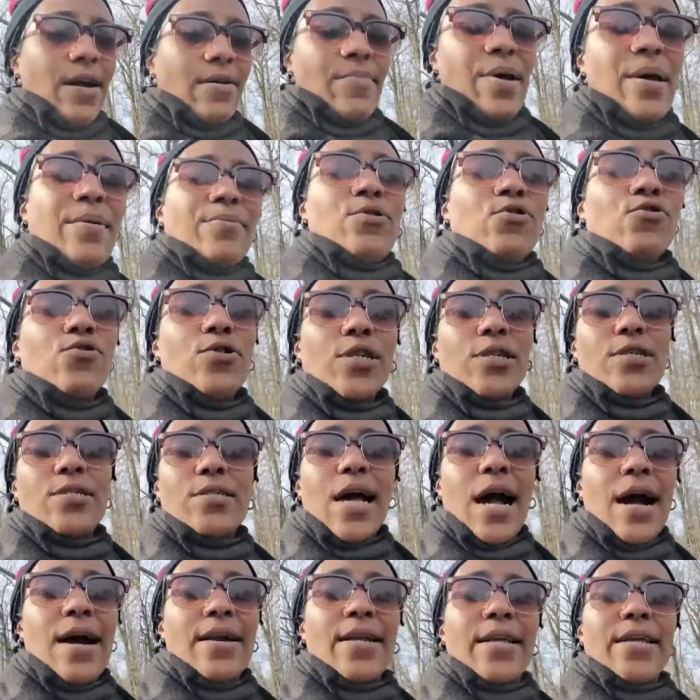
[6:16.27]
Maybe you just
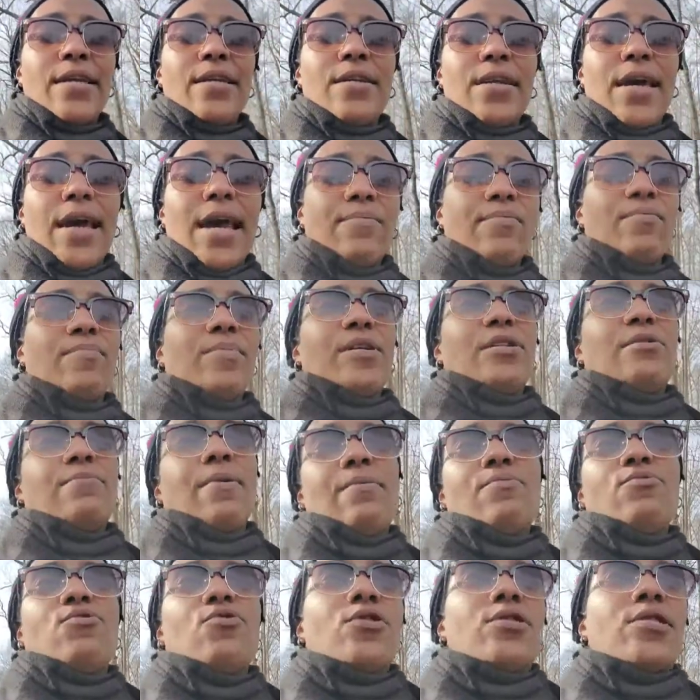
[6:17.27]
tired of eating at Applebee's.
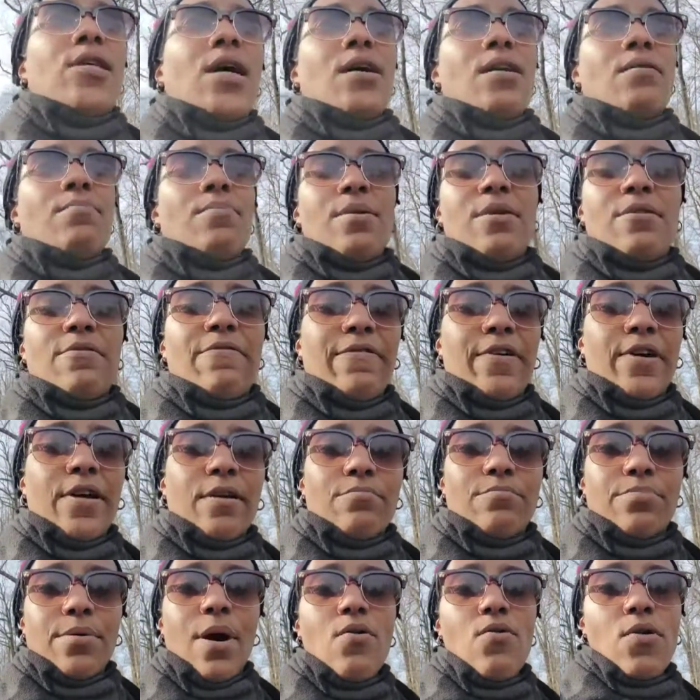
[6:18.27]
Maybe you just tired of being fucking
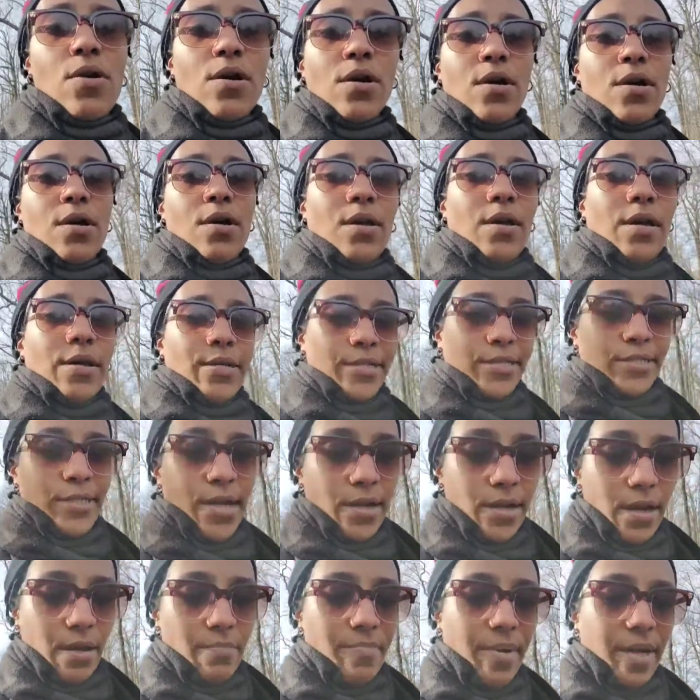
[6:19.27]
broke and
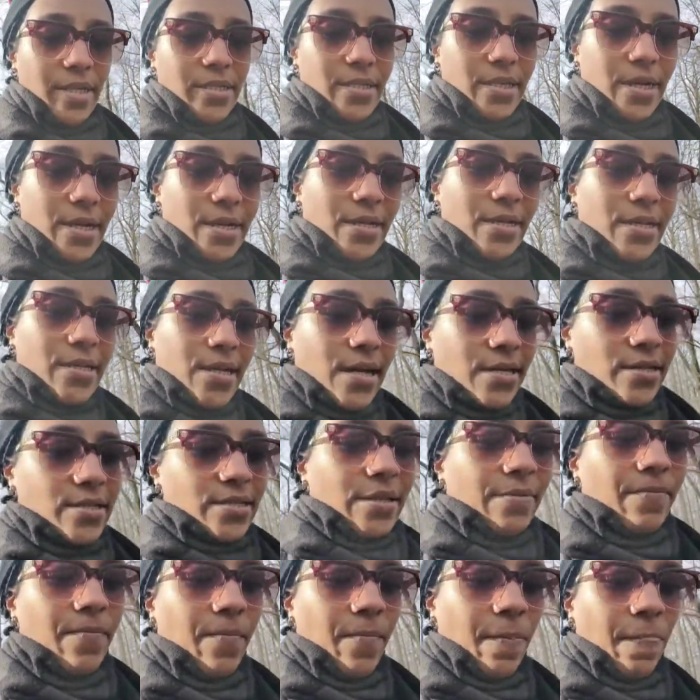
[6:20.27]
stuck and busted and disgusted.